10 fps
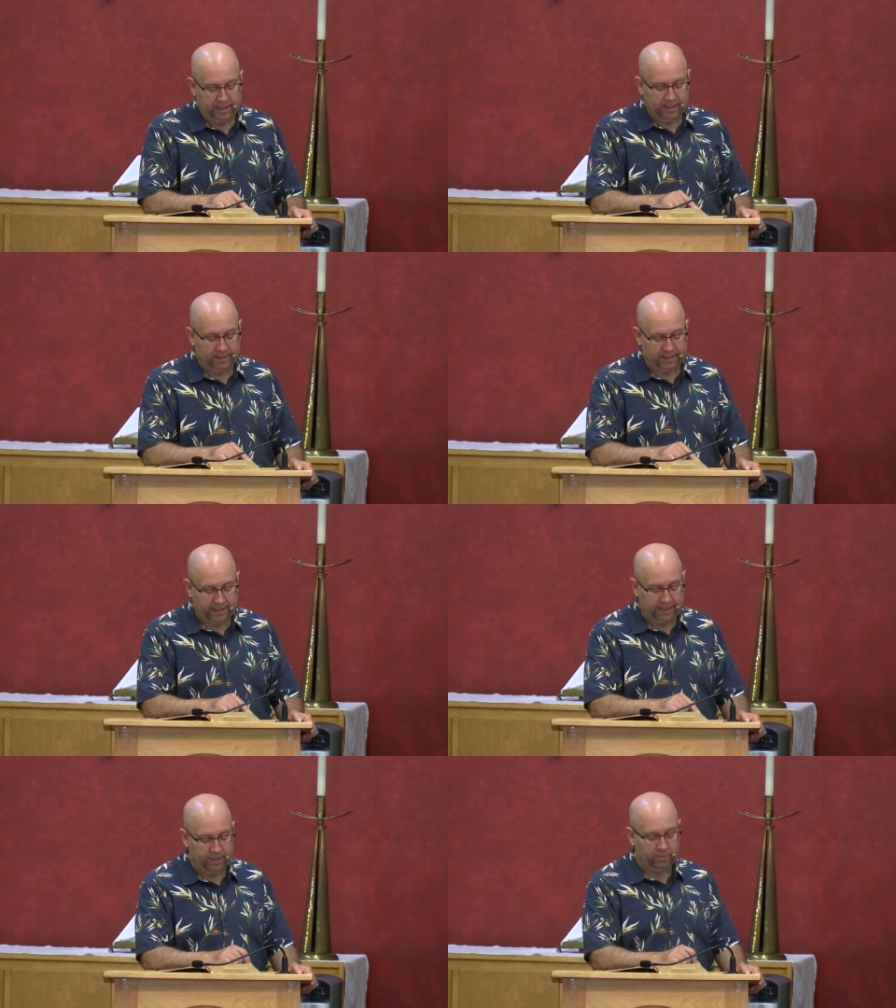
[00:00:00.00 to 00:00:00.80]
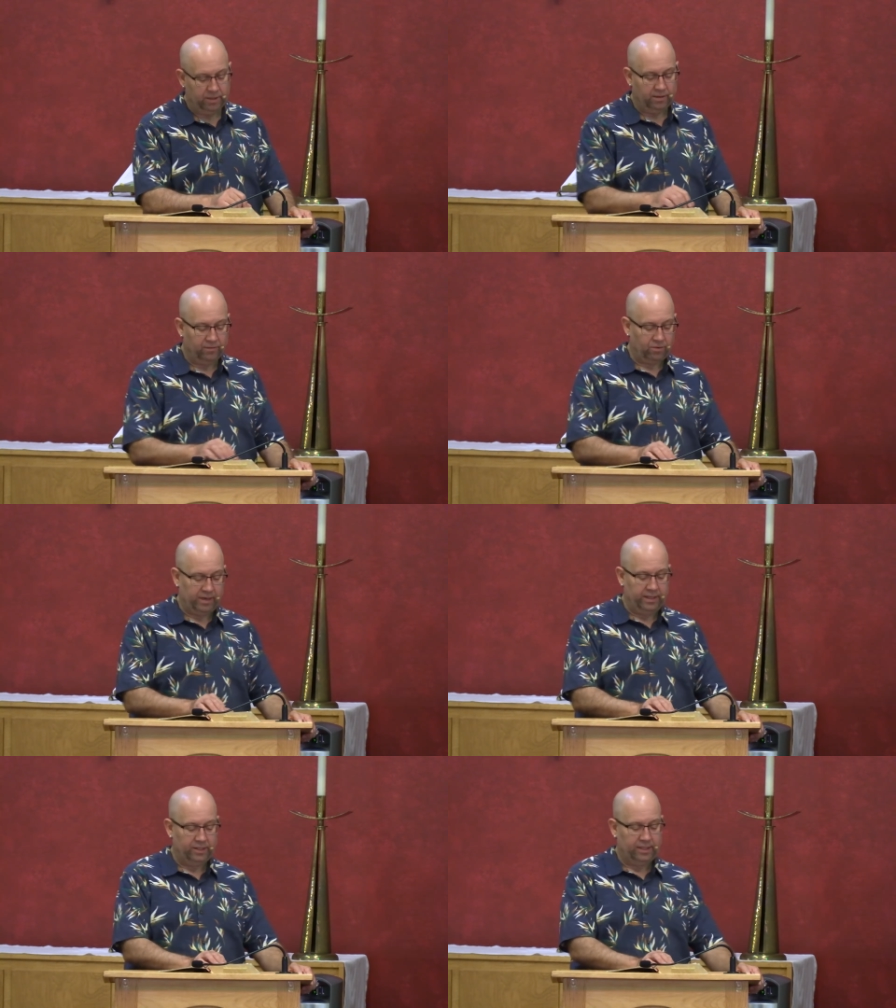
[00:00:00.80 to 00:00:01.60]
in the kingdom of
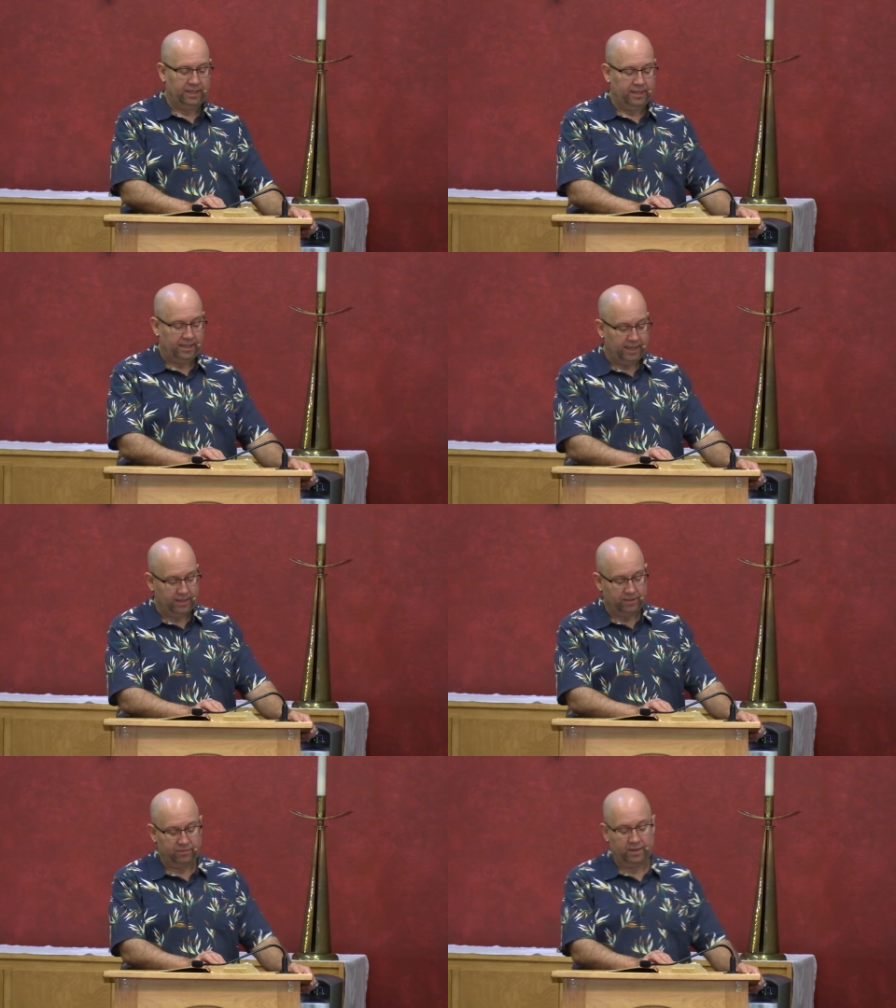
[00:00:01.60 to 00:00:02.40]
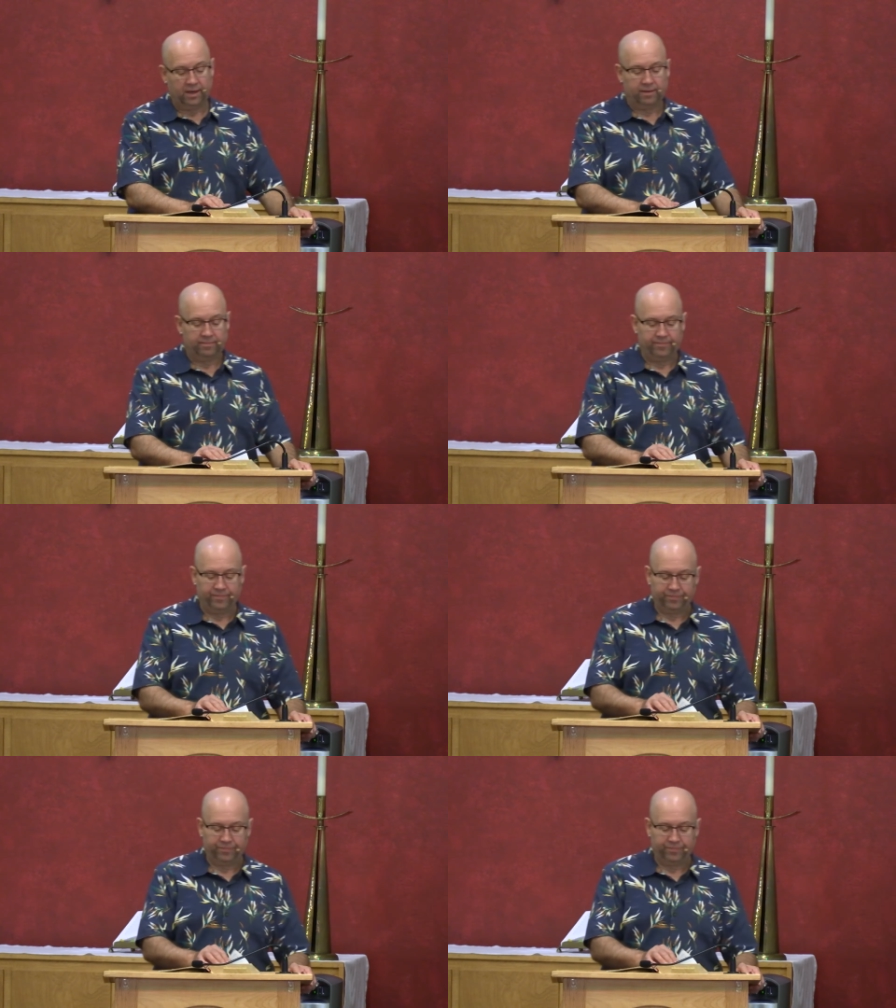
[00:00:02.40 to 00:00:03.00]
Christ and of God.